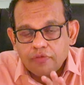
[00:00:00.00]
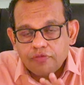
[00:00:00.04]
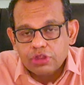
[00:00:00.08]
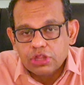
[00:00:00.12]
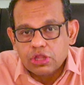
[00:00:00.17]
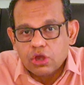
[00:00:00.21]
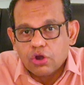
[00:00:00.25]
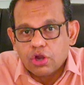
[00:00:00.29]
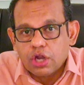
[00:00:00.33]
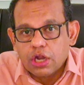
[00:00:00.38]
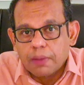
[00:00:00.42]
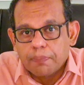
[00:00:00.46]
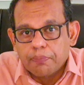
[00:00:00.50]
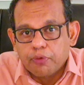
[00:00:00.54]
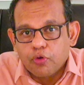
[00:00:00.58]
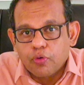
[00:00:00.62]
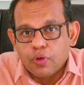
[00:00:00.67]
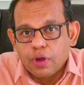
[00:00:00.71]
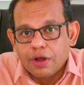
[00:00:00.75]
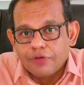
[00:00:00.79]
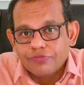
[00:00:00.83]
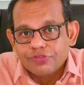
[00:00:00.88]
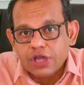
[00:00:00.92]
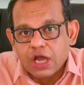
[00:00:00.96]
without an
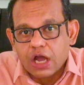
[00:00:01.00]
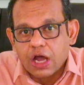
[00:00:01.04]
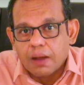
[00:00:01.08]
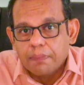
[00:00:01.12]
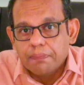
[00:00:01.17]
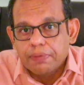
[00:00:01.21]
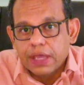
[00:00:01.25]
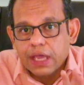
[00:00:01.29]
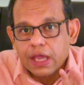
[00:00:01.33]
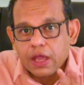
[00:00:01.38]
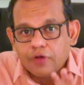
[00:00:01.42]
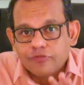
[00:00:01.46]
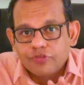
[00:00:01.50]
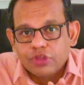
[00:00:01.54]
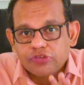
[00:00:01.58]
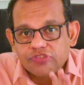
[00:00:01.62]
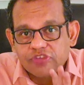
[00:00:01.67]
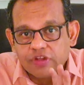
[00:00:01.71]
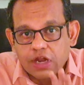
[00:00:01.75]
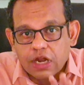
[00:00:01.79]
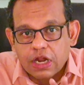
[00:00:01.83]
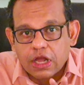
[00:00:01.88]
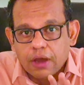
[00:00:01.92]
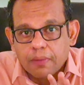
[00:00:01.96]
approval of the RBI of the
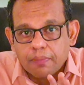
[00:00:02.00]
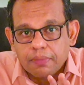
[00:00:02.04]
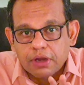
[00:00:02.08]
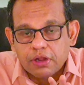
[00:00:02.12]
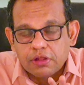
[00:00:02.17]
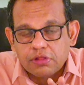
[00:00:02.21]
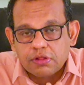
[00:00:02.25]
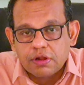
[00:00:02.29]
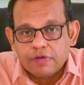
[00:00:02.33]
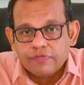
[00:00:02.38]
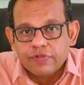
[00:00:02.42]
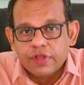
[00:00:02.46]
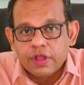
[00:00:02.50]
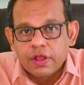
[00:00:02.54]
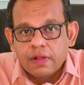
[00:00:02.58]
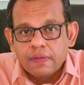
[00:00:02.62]
central government itself.